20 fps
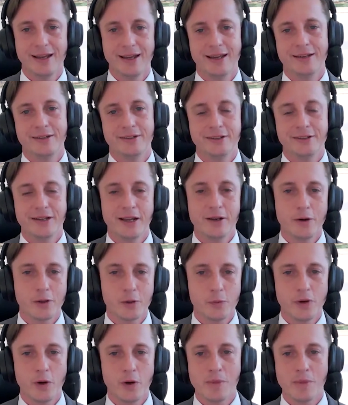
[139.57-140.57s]
And along
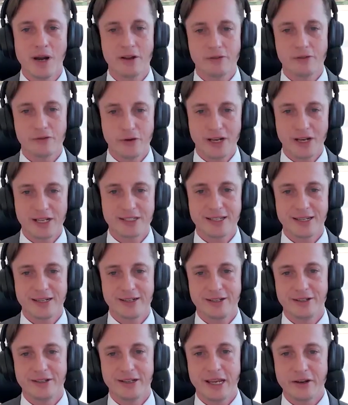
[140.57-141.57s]
the way, all my friends
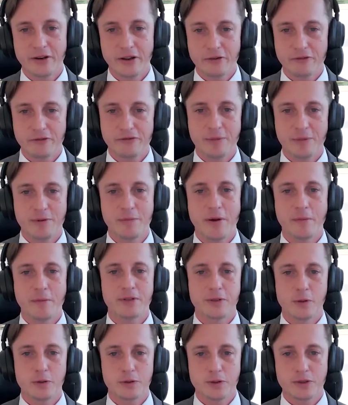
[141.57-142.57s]
and family
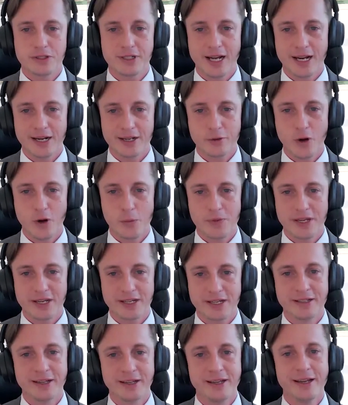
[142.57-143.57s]
members also started
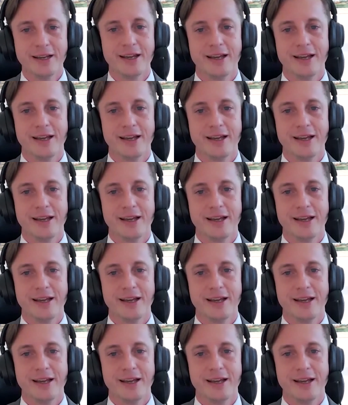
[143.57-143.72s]
copying.